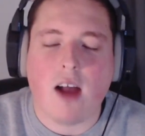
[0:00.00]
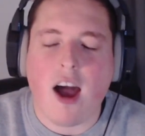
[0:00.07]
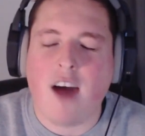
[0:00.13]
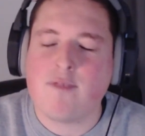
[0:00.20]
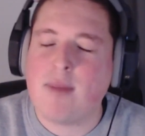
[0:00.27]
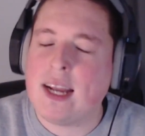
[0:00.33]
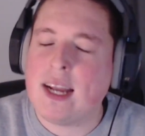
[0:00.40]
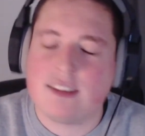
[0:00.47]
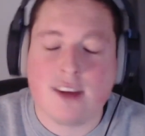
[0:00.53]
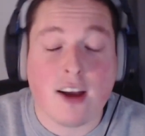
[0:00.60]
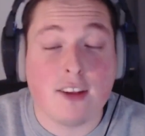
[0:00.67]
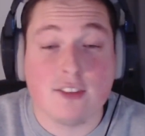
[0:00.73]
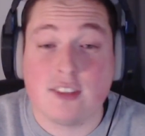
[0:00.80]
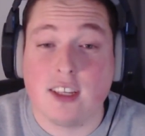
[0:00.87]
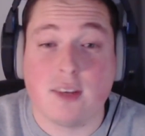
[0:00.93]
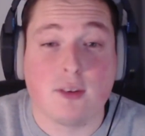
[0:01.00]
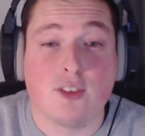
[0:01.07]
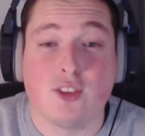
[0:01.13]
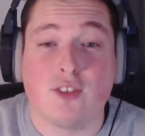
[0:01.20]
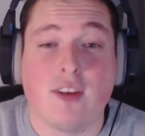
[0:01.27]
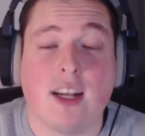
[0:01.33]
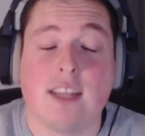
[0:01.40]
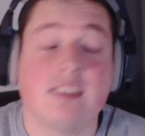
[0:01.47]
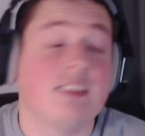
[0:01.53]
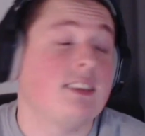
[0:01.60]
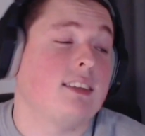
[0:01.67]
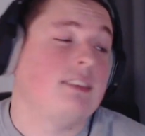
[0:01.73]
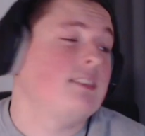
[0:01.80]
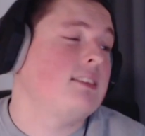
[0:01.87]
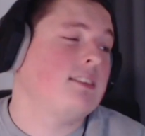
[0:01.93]
I've made a title sequence already,
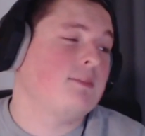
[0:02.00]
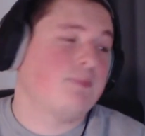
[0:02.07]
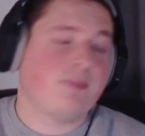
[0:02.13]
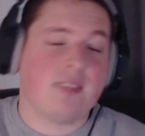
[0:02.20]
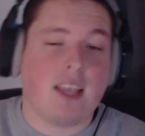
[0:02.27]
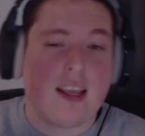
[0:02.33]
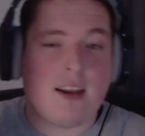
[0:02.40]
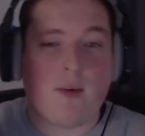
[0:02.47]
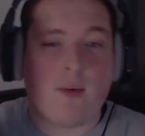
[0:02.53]
so take it